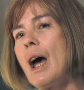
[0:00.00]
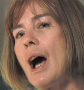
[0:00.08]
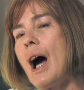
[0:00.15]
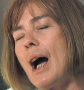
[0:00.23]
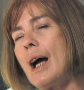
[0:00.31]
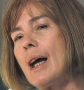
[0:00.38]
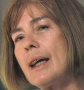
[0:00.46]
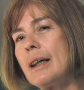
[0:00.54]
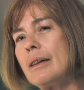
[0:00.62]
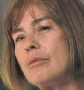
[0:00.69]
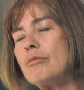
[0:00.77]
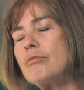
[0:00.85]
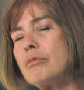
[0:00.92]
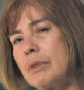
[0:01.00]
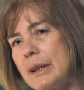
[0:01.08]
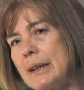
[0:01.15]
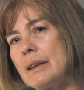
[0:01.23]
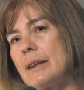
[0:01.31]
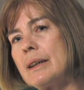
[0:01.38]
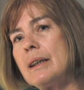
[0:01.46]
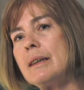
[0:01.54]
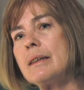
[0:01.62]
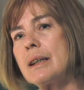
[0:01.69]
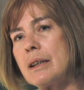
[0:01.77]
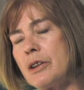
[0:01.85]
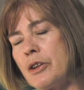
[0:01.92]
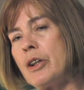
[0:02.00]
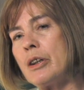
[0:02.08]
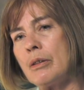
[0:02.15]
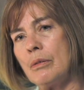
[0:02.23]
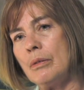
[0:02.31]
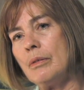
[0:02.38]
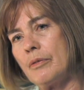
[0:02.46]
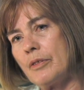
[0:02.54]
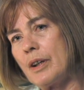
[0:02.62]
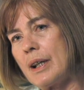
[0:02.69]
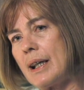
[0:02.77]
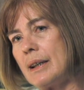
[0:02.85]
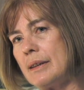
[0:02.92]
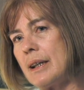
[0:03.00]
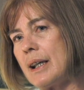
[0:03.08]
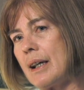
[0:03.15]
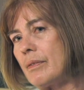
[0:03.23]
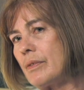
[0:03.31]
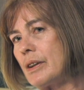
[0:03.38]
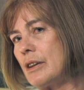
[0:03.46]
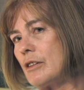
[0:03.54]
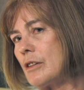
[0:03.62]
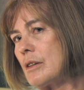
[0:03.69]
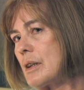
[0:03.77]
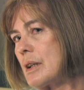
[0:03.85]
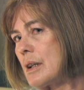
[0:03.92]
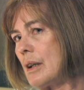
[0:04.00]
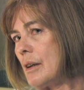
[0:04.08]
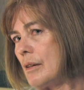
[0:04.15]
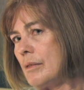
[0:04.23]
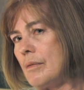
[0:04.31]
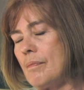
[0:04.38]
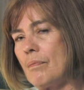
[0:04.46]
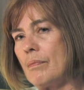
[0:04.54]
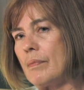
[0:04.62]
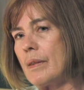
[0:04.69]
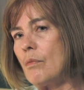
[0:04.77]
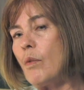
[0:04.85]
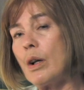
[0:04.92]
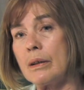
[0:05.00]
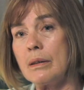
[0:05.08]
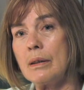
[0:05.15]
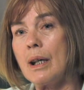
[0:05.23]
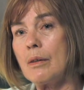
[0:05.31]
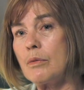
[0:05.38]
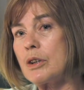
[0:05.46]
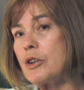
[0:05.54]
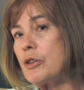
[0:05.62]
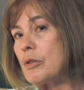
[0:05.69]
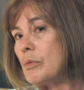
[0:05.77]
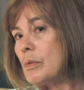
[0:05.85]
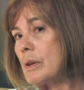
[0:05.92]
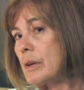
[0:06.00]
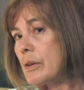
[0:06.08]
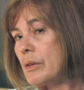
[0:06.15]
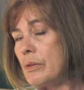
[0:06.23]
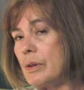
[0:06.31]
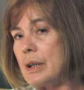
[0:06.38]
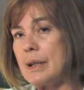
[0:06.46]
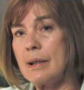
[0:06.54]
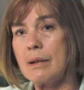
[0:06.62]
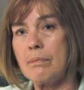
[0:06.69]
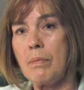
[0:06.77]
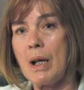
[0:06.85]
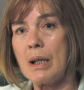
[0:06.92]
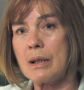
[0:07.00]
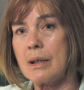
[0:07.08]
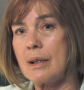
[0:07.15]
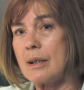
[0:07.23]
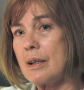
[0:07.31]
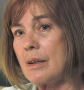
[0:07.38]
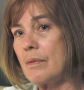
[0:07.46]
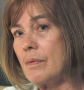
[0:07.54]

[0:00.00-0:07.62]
I really didn't know for eight and a half years. Um, what I would do with these boxes of